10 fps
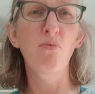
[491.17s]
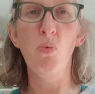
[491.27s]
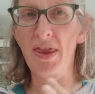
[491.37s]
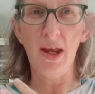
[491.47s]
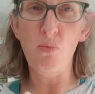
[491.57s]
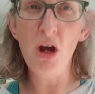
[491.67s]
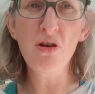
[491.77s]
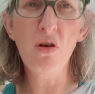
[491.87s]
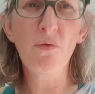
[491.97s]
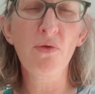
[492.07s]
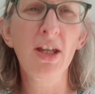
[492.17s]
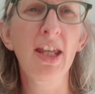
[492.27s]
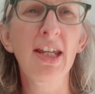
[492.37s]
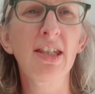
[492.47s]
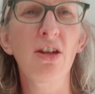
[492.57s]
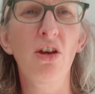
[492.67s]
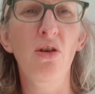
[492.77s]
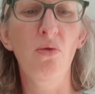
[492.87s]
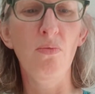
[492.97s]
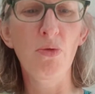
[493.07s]
when they weren't offering this,
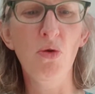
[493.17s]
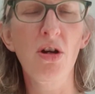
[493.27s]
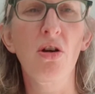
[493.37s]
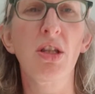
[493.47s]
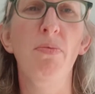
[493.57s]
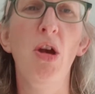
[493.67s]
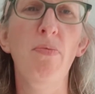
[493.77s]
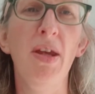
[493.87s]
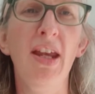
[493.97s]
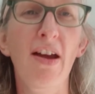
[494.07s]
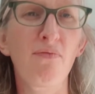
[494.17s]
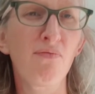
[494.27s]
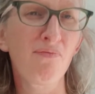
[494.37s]
who bought an Artipoppe and